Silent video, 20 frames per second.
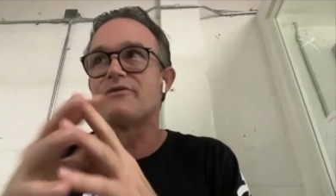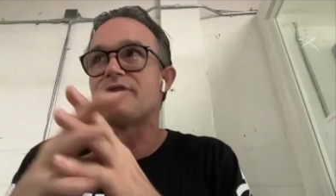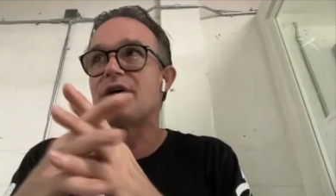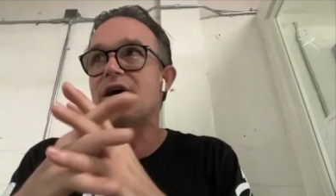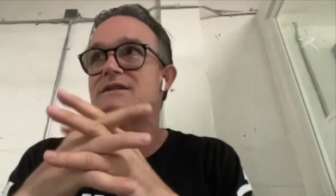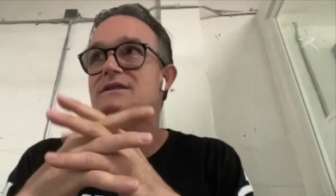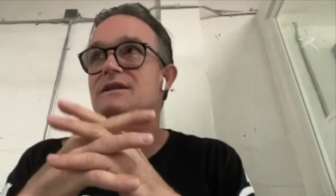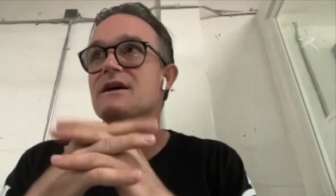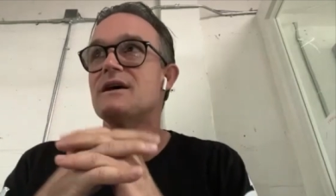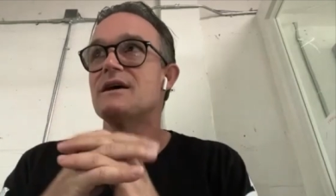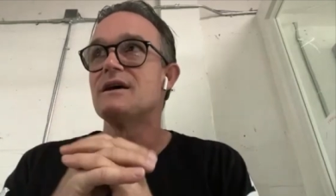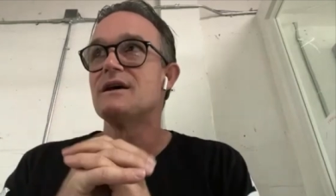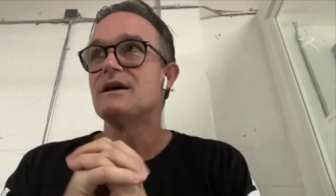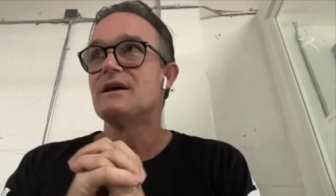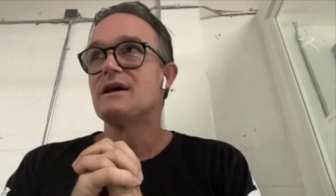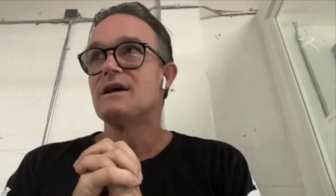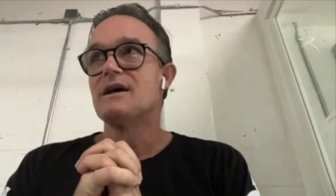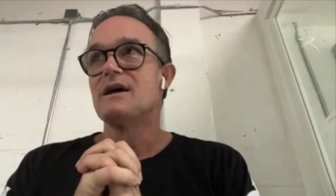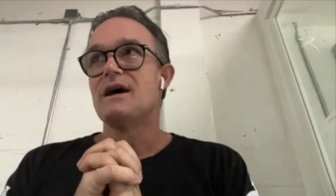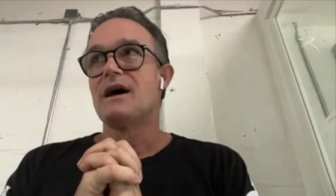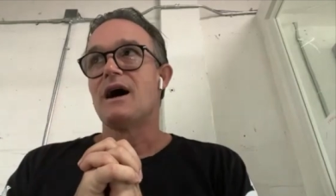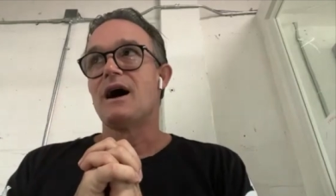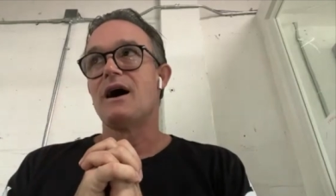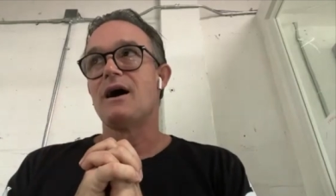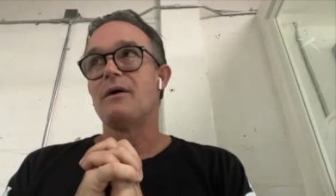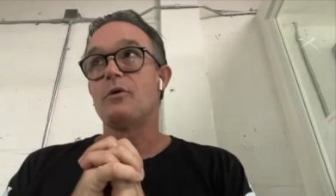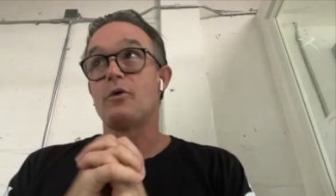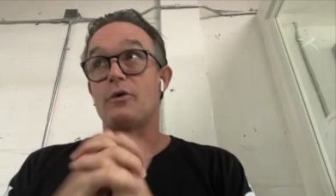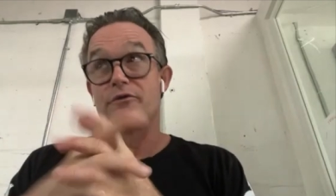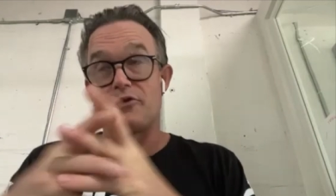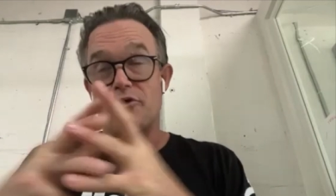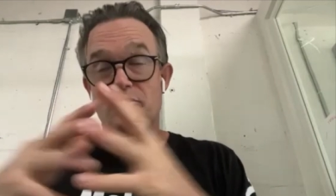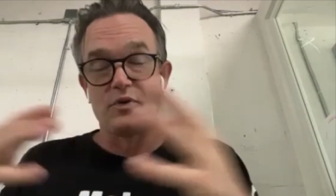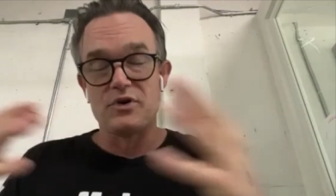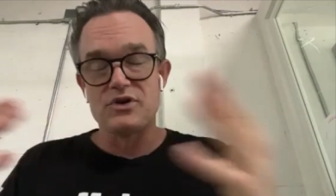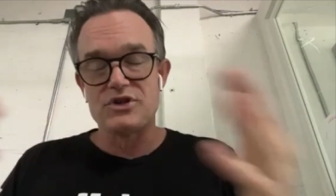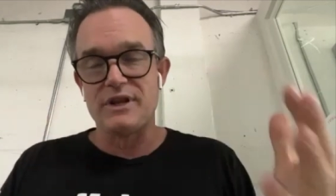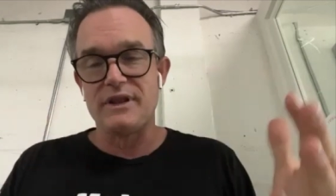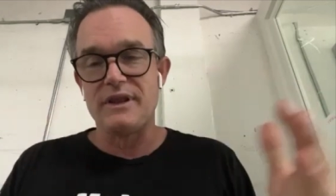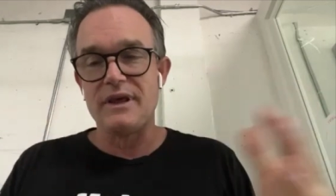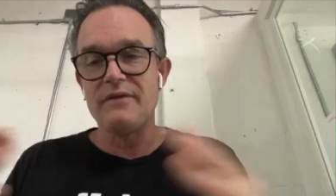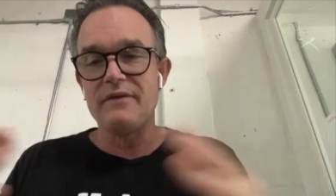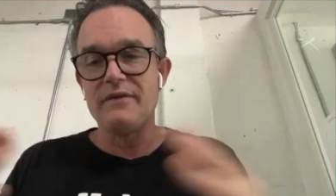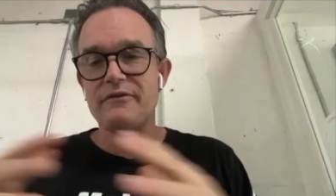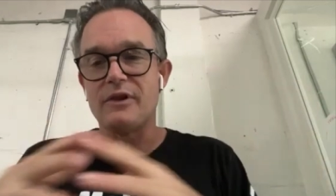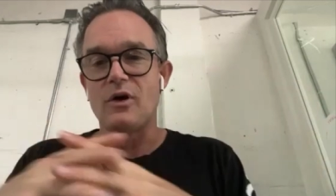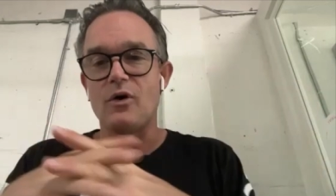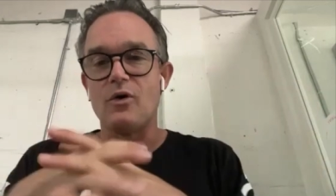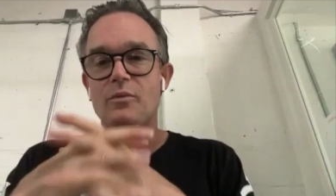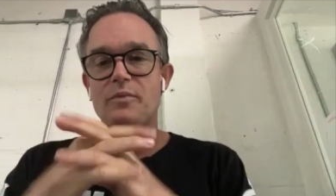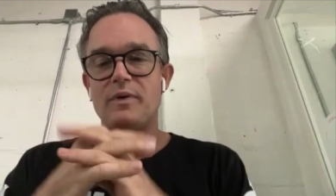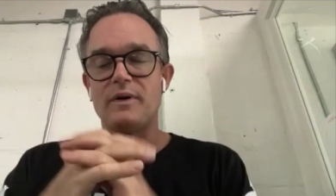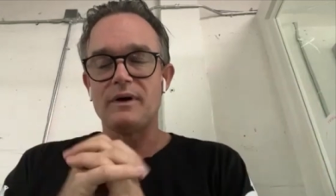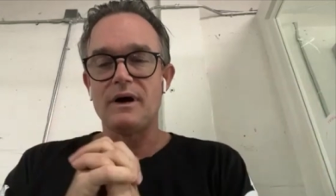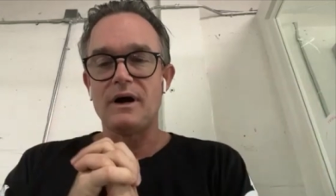fast uh, or if you're pushing the envelope.